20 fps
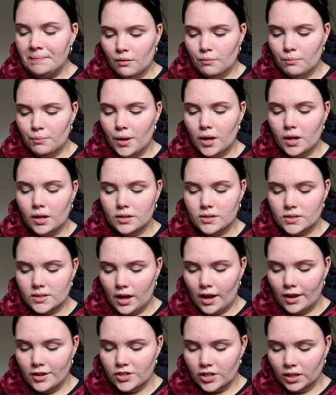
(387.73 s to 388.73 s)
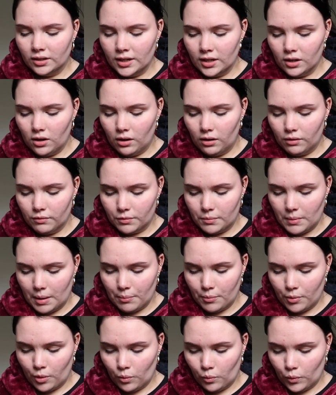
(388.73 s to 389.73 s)
But I generally can't
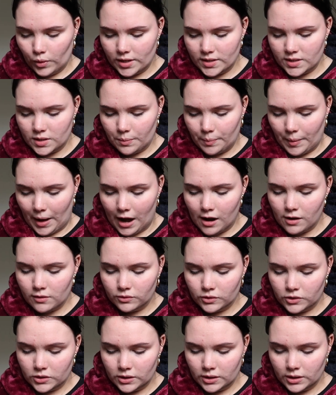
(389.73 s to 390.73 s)
remember what it's about.